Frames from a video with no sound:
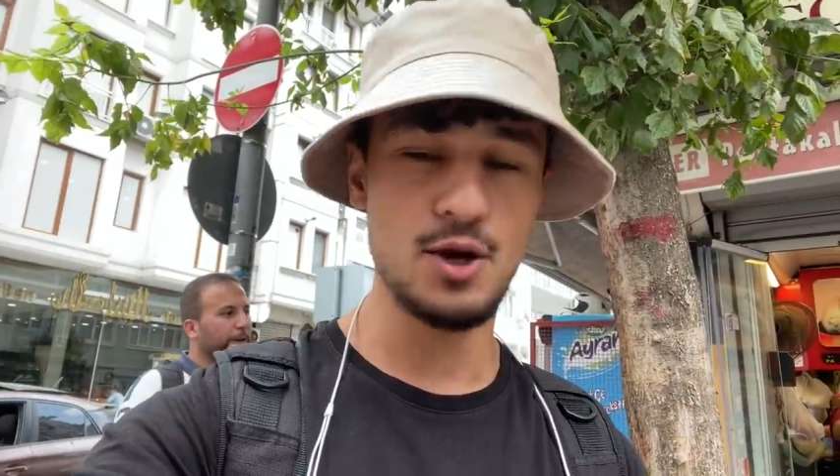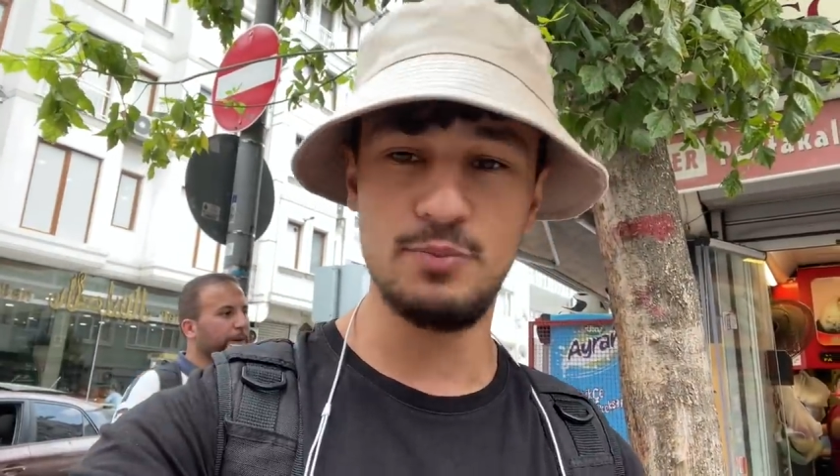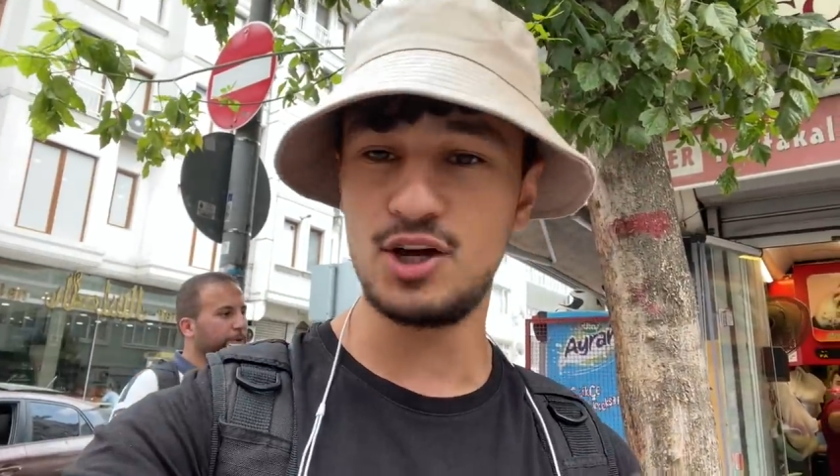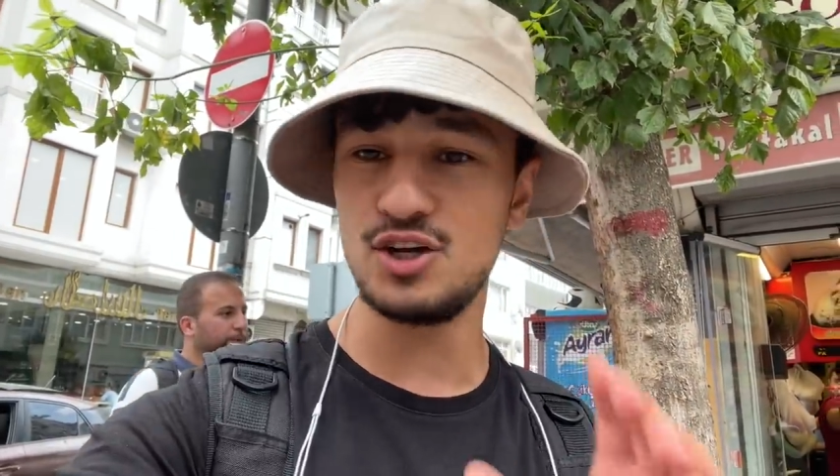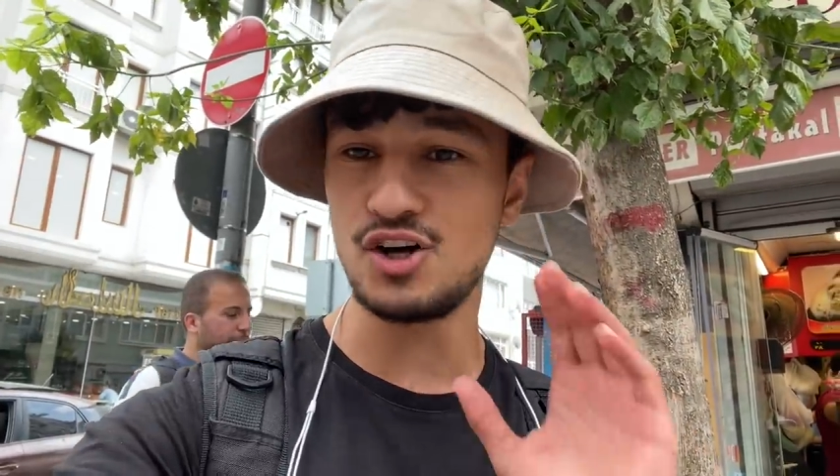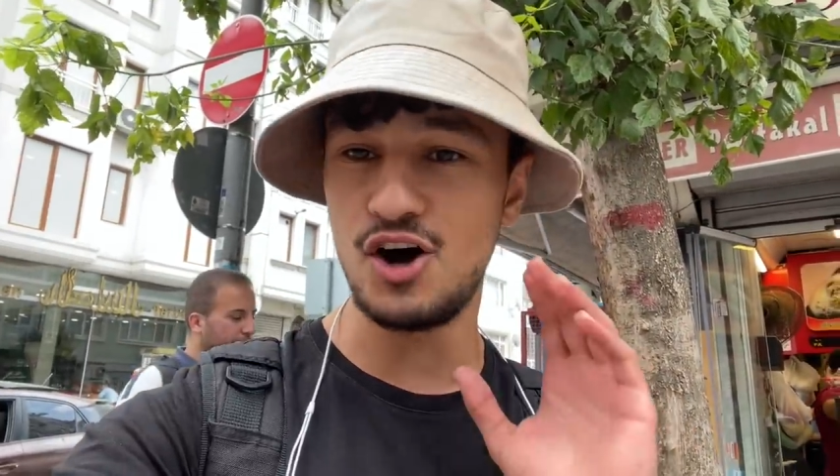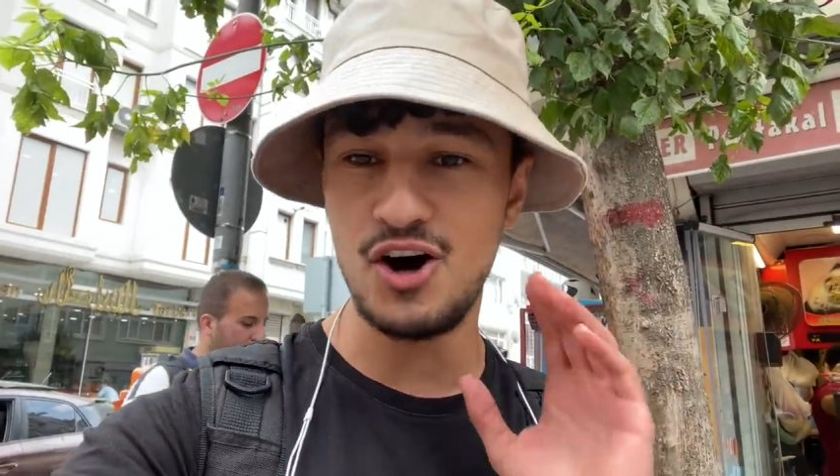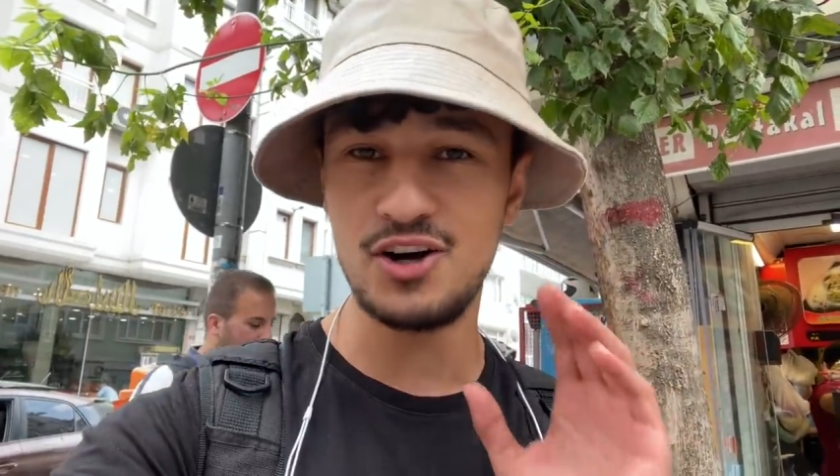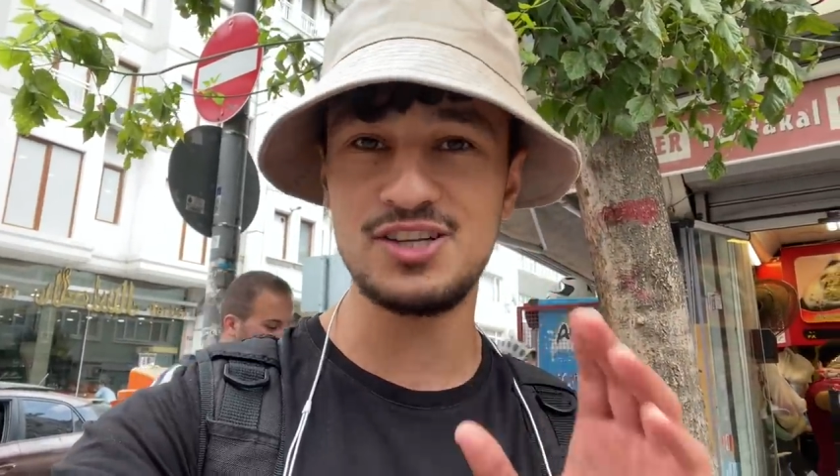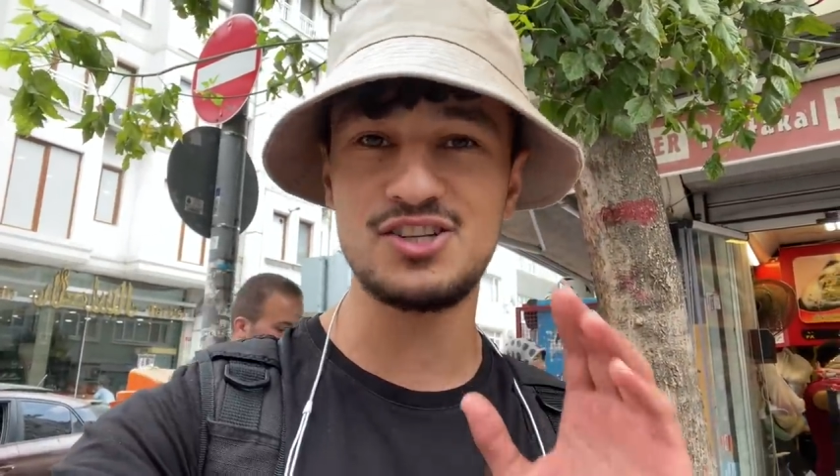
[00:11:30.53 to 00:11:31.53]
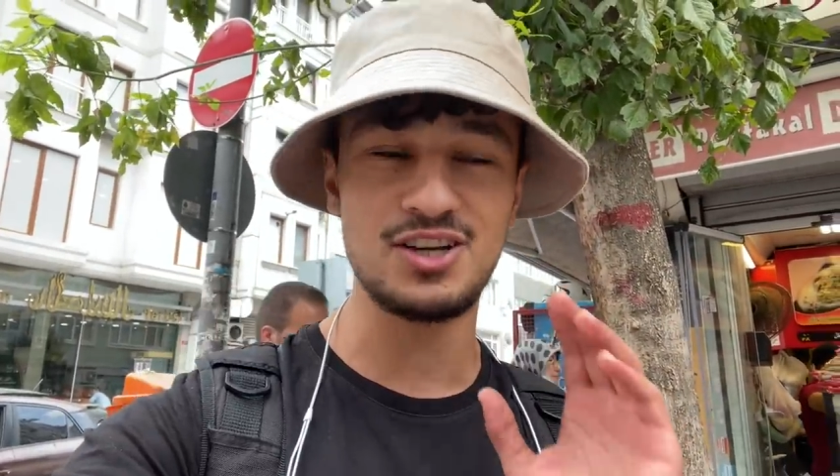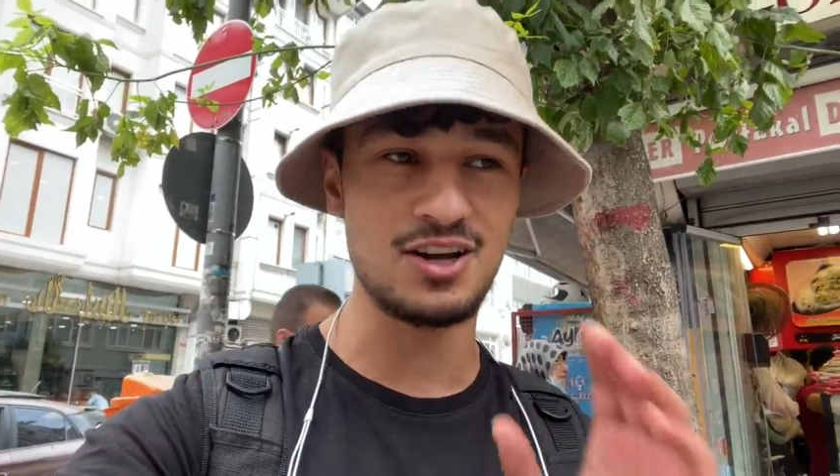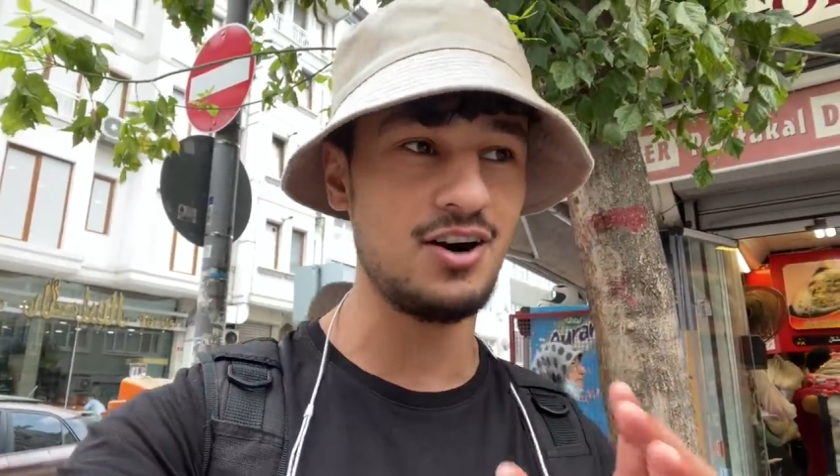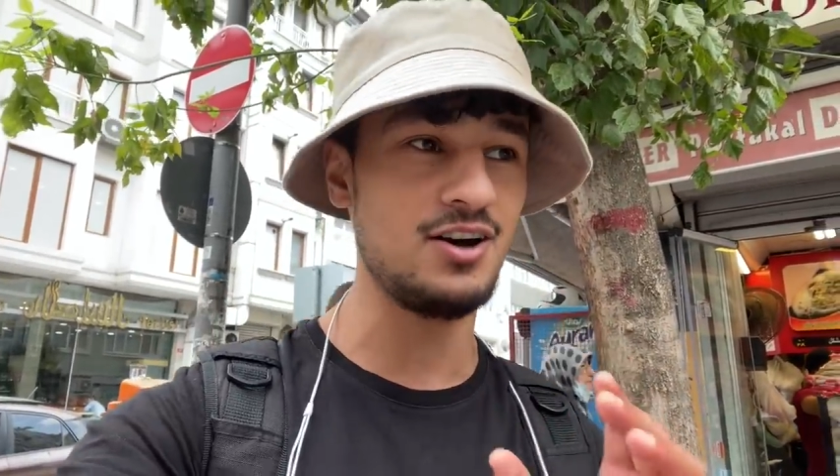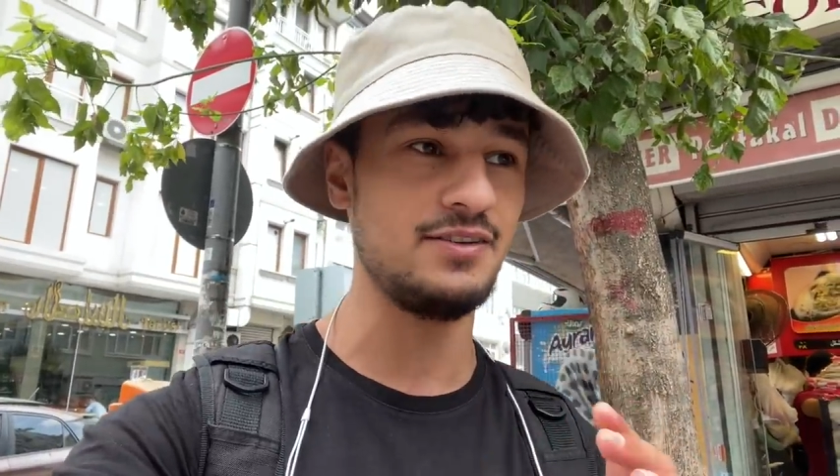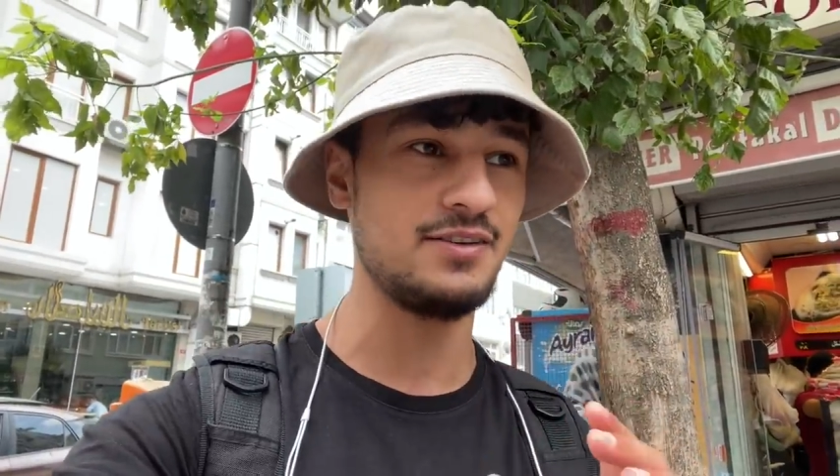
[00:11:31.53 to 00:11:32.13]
Because honest to God,